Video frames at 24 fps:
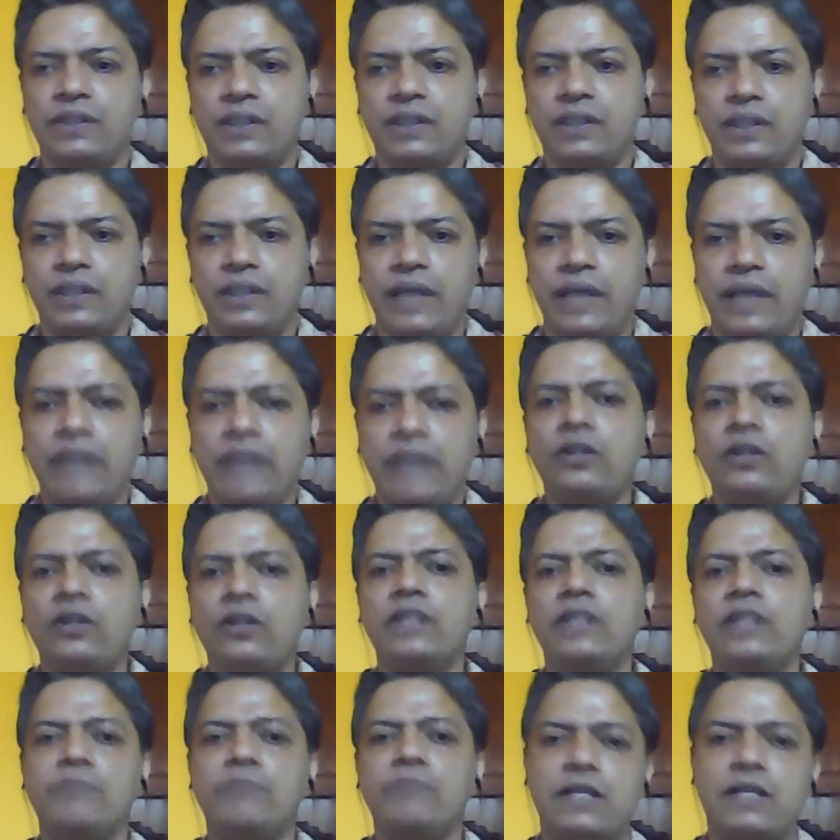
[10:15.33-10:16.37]
acknowledged
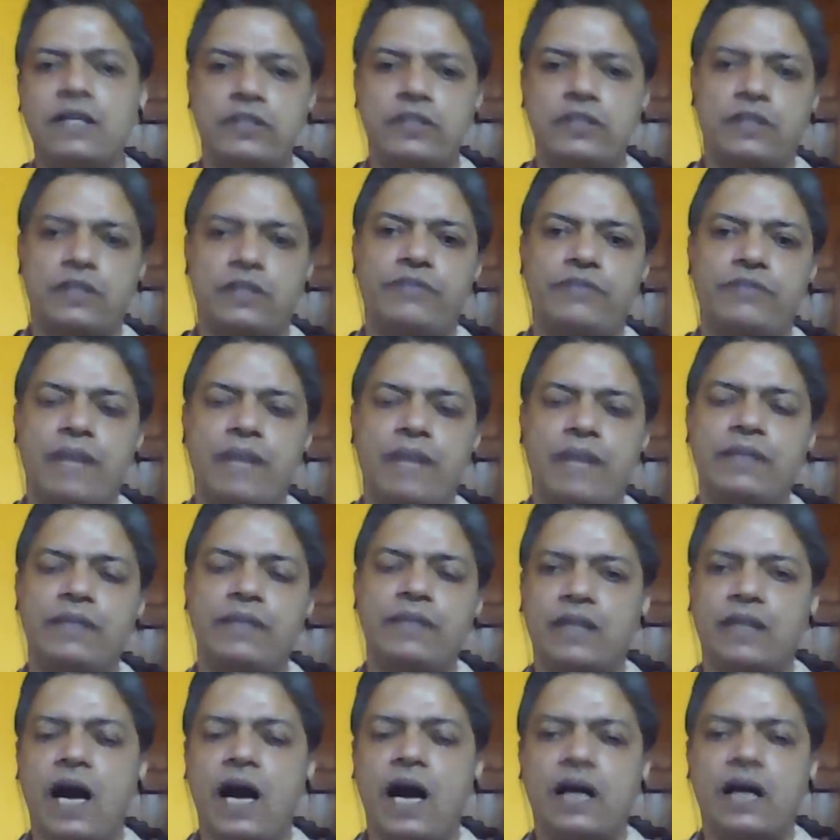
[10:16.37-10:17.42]
masters of dramatic
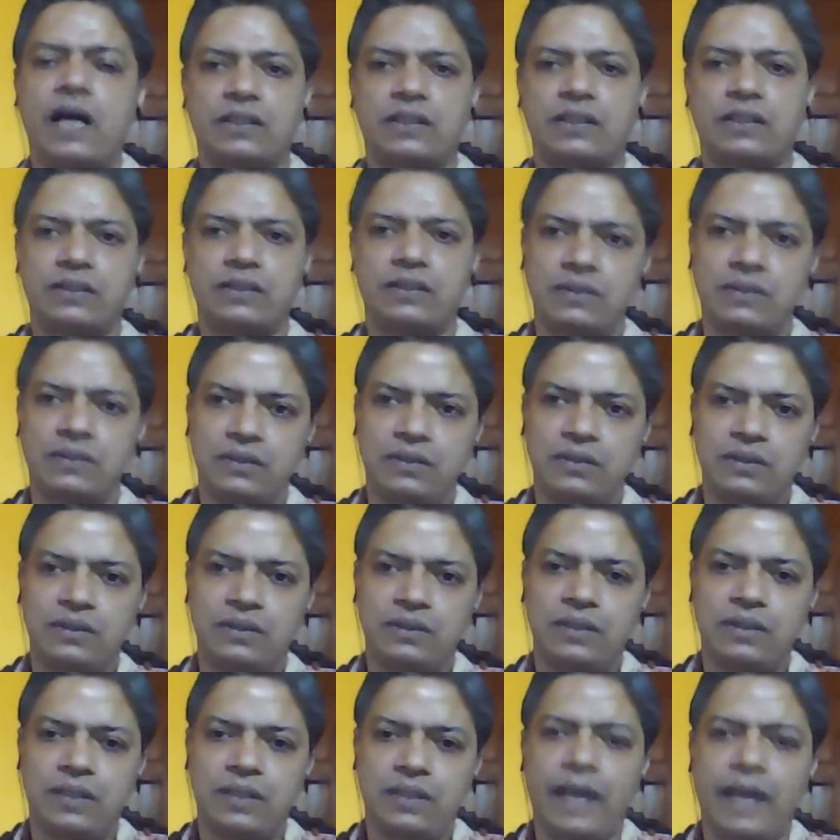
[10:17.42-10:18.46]
art
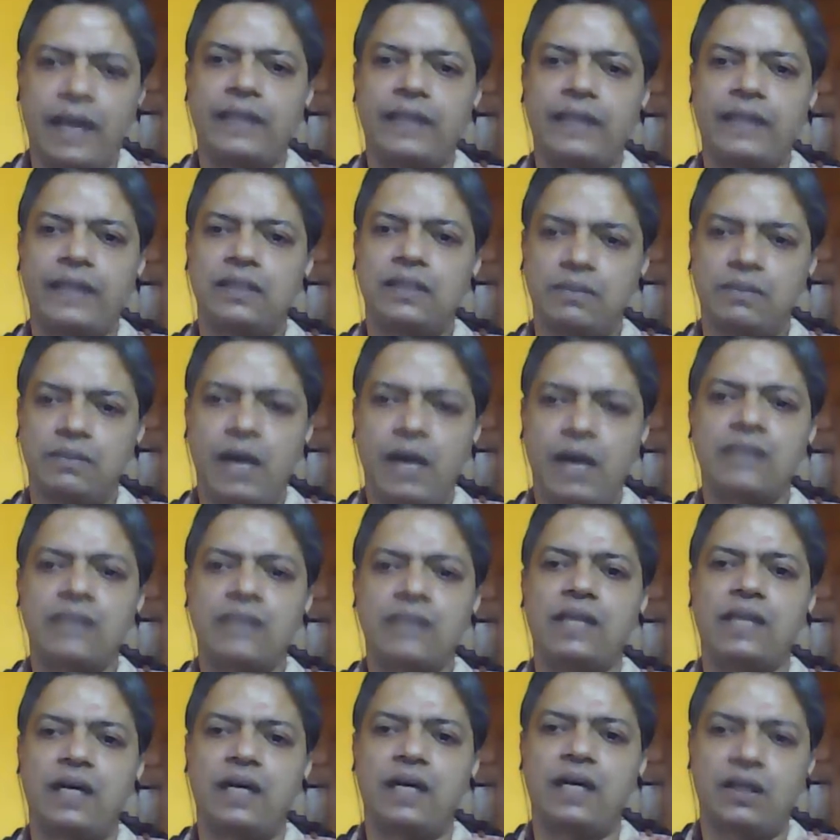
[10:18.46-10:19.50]
like
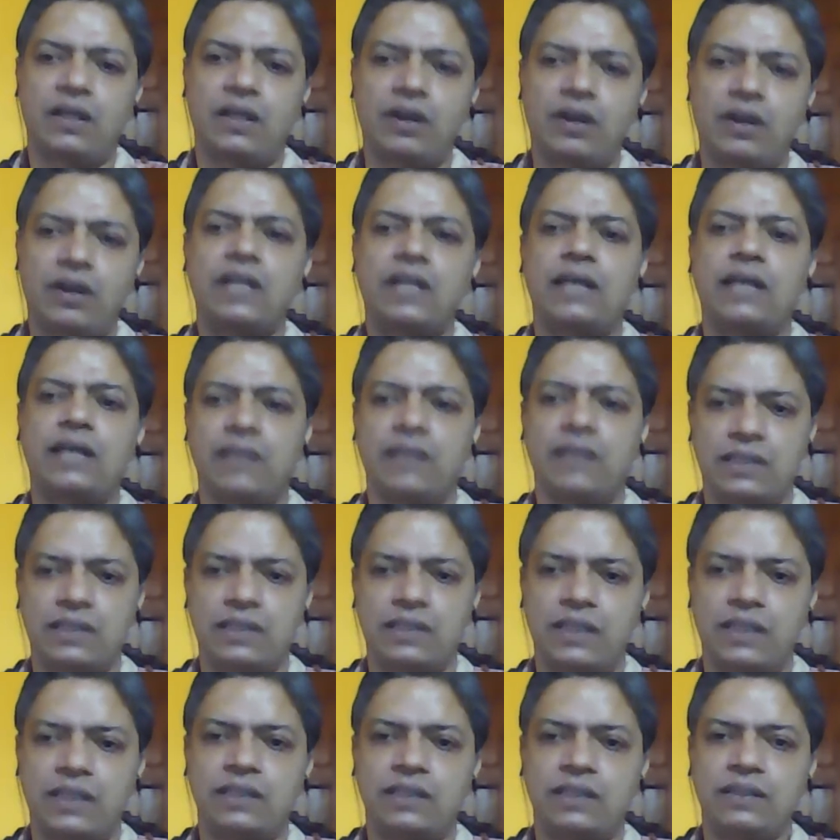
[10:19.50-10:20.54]
Bhasa or Kalidasa.
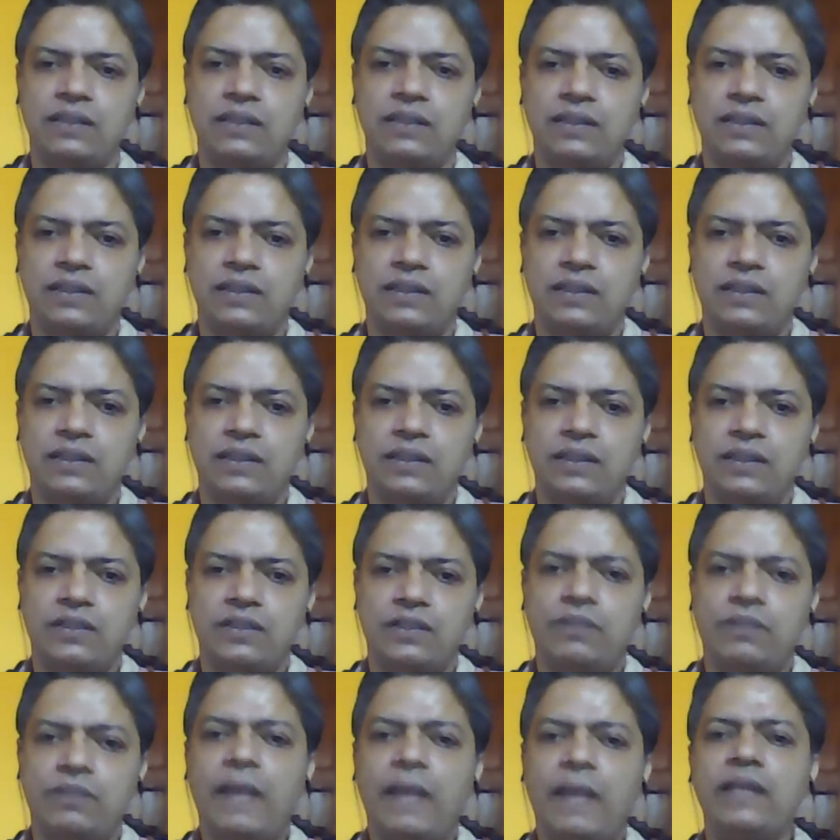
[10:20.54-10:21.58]
So
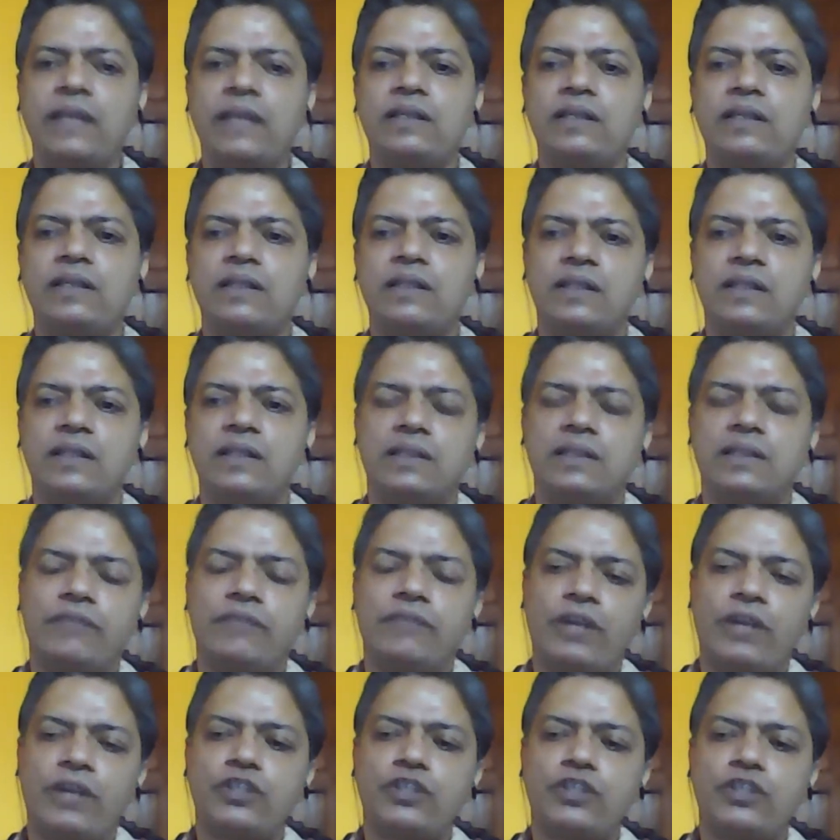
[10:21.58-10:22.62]
by the
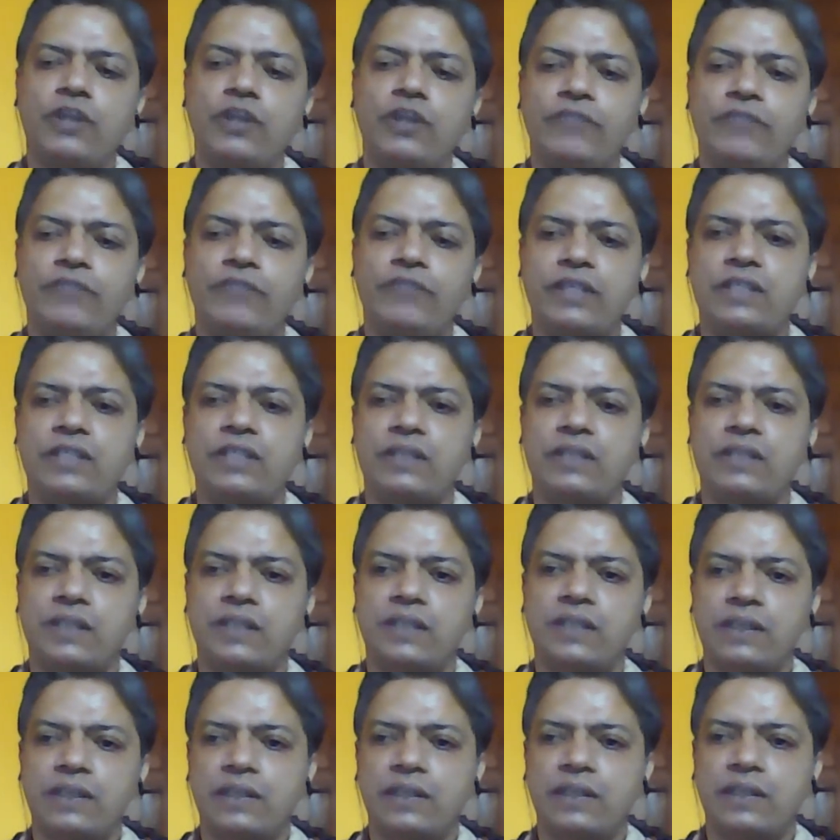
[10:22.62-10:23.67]
virtue of its
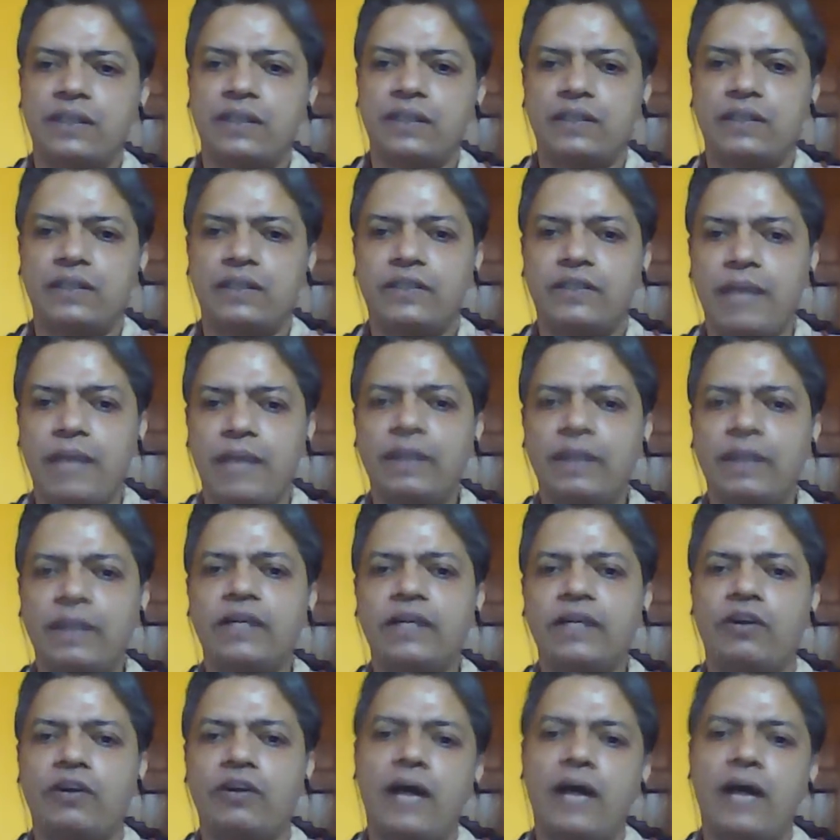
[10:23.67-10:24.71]
dramatic
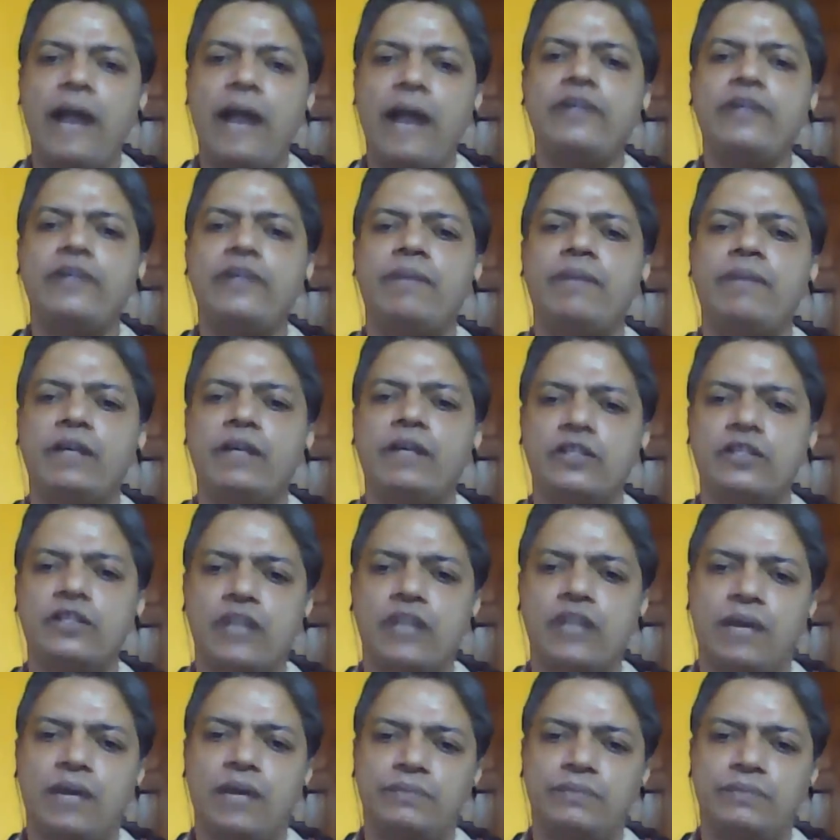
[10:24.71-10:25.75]
or high dramatic
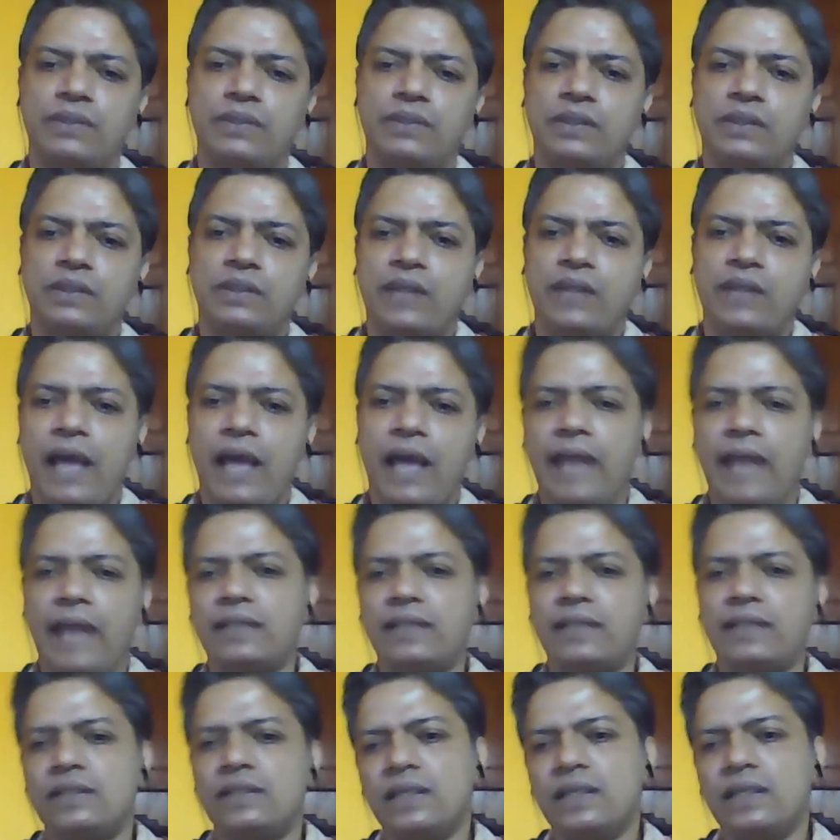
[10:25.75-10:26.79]
charm and
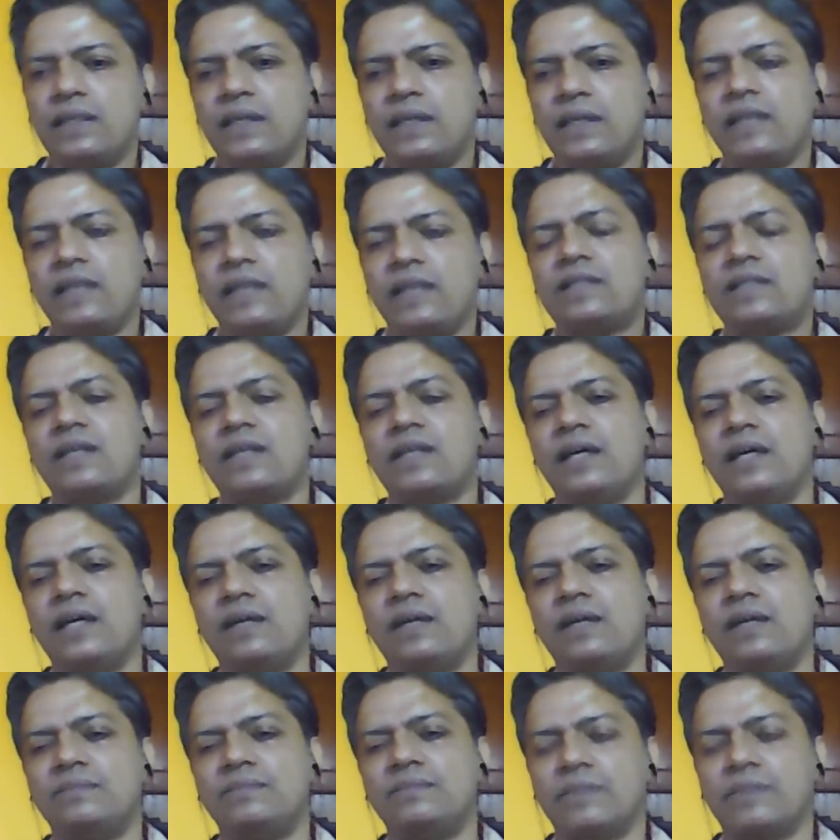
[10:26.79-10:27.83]
its
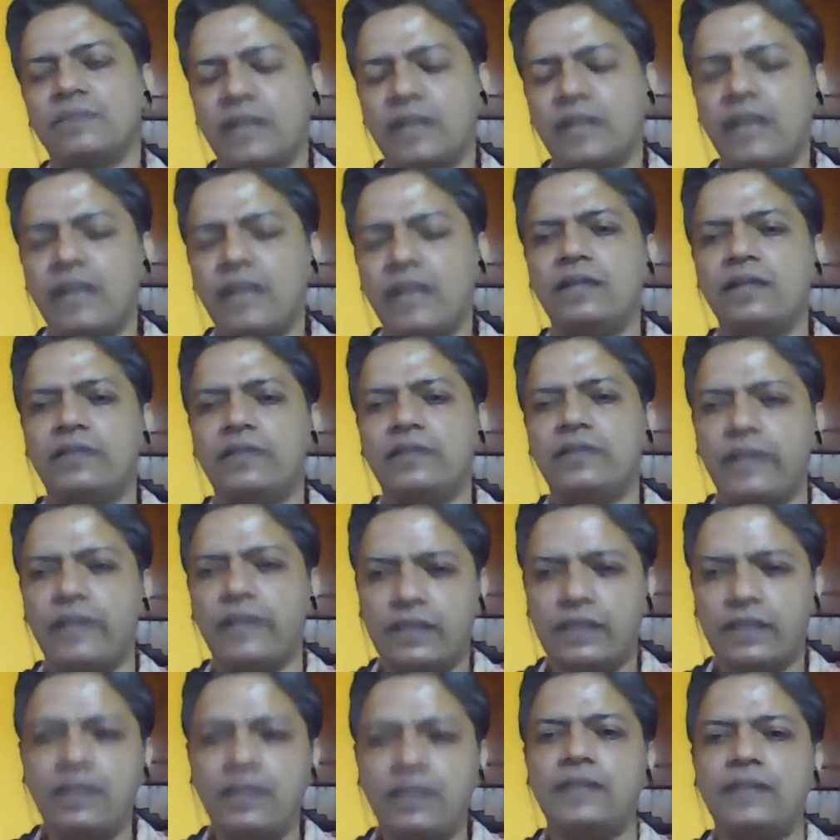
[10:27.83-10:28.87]
great literary
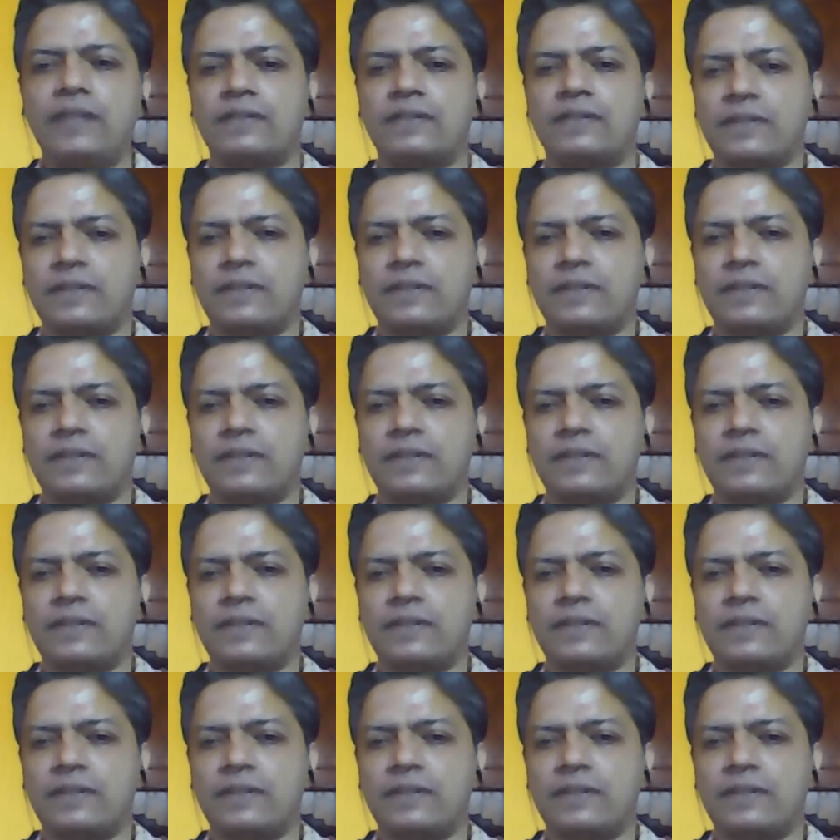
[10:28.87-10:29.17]
excellence,